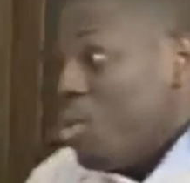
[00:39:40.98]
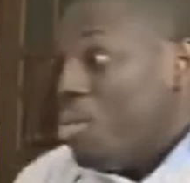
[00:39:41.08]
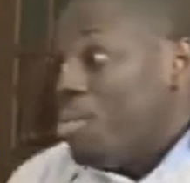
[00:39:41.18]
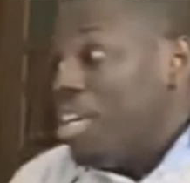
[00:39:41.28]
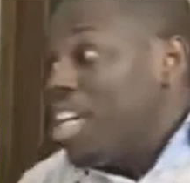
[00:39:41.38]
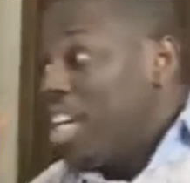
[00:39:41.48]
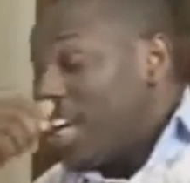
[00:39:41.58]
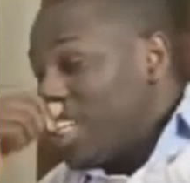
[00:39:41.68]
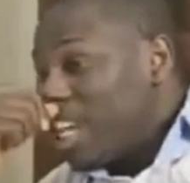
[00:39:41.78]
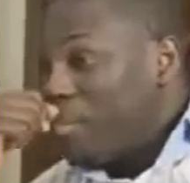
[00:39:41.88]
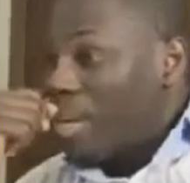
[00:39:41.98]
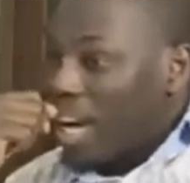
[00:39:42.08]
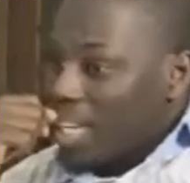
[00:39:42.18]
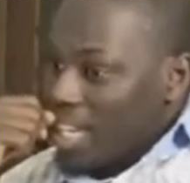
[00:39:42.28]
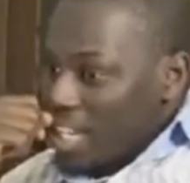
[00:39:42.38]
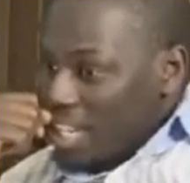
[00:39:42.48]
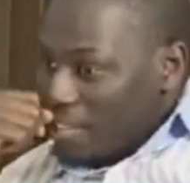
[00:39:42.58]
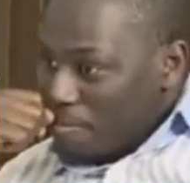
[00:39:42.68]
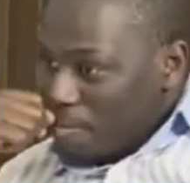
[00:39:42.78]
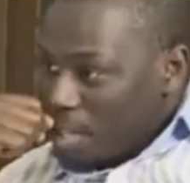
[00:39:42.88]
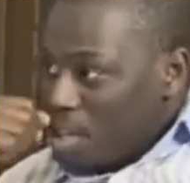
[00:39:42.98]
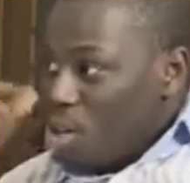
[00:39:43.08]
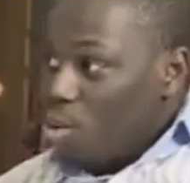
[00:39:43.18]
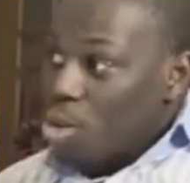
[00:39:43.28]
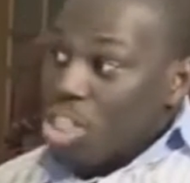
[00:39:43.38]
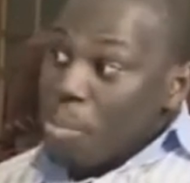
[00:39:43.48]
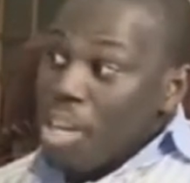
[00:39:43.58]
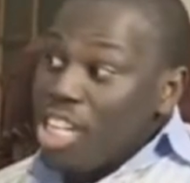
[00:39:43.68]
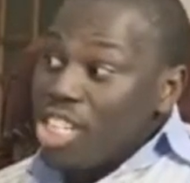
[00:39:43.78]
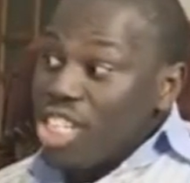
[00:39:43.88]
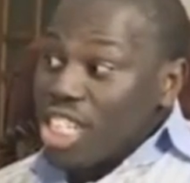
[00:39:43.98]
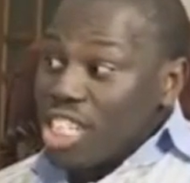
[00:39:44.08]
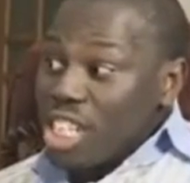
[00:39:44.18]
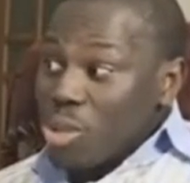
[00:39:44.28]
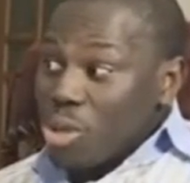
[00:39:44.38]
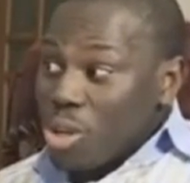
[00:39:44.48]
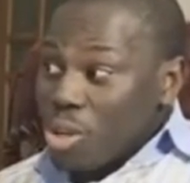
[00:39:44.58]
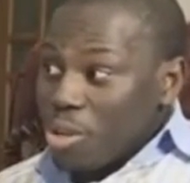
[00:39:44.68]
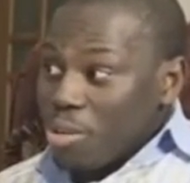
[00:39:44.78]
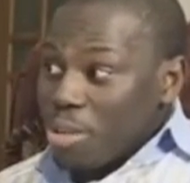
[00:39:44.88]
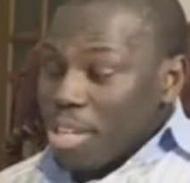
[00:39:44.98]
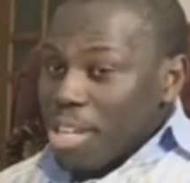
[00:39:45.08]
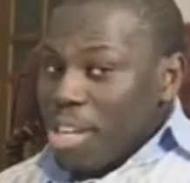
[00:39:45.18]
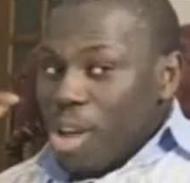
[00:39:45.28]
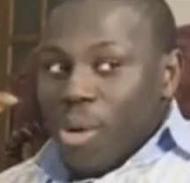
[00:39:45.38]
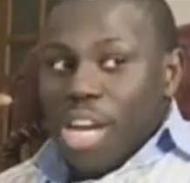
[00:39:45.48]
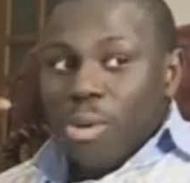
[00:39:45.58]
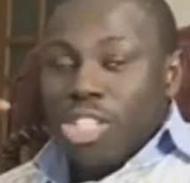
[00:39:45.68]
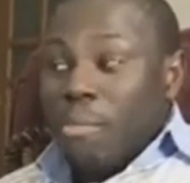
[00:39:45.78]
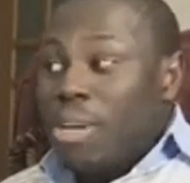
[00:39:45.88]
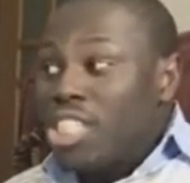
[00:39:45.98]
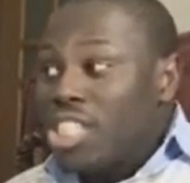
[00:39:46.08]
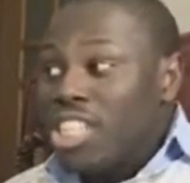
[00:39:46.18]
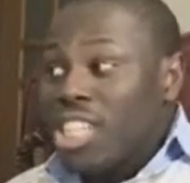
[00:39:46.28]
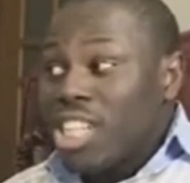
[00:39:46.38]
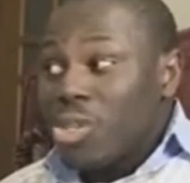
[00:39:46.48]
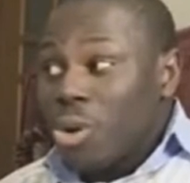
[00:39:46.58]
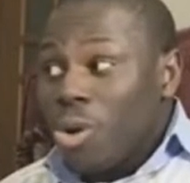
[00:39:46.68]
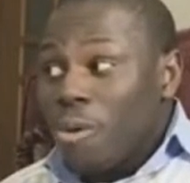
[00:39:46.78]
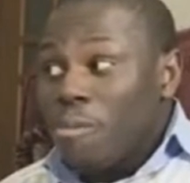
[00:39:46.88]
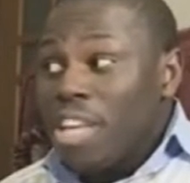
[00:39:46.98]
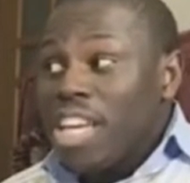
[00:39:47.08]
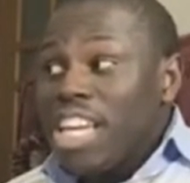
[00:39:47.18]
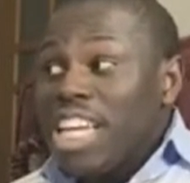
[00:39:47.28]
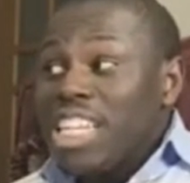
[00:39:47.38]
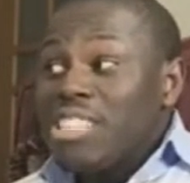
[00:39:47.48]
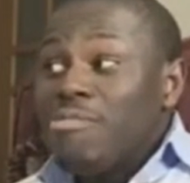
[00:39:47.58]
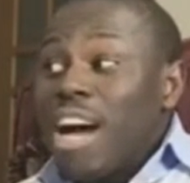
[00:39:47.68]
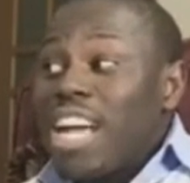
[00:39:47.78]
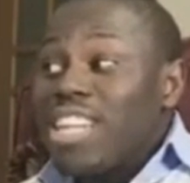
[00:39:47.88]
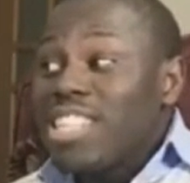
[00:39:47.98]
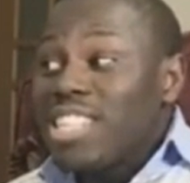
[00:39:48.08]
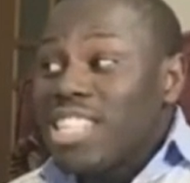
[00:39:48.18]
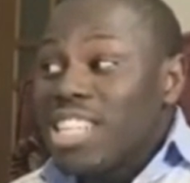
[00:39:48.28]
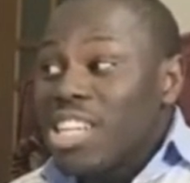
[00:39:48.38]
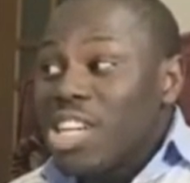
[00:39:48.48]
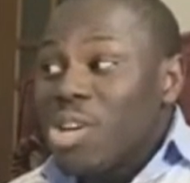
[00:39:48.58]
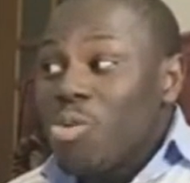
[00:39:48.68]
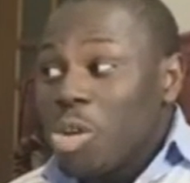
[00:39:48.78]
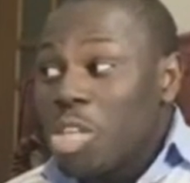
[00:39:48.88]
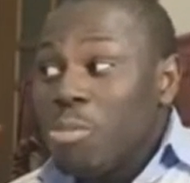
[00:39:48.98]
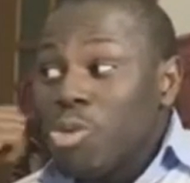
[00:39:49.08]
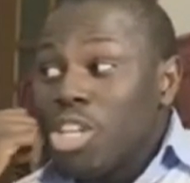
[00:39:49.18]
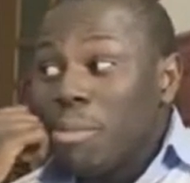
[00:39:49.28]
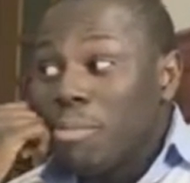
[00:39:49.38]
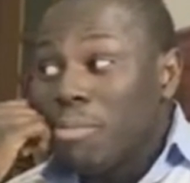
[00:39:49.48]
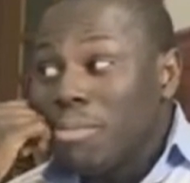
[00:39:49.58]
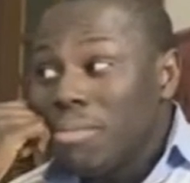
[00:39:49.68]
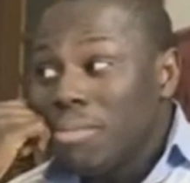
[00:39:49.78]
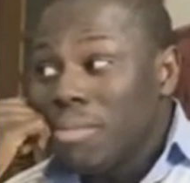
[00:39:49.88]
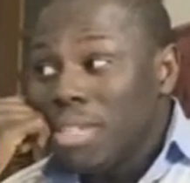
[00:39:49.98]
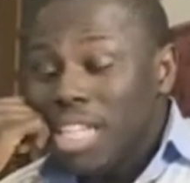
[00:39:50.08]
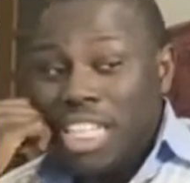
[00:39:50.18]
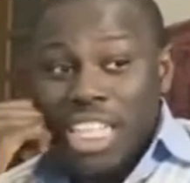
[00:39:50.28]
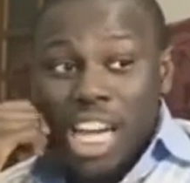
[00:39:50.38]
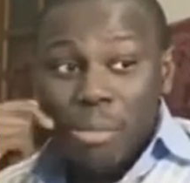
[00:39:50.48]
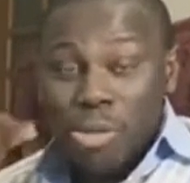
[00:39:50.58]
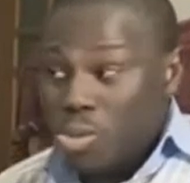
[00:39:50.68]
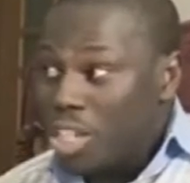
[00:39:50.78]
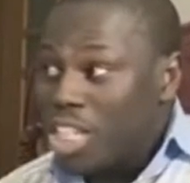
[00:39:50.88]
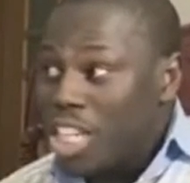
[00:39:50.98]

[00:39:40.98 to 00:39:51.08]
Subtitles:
bringing an Islamic agenda was a military dictator. When he was a military dictator, his vice was a Muslim. Idi Agbon, Tunde Idi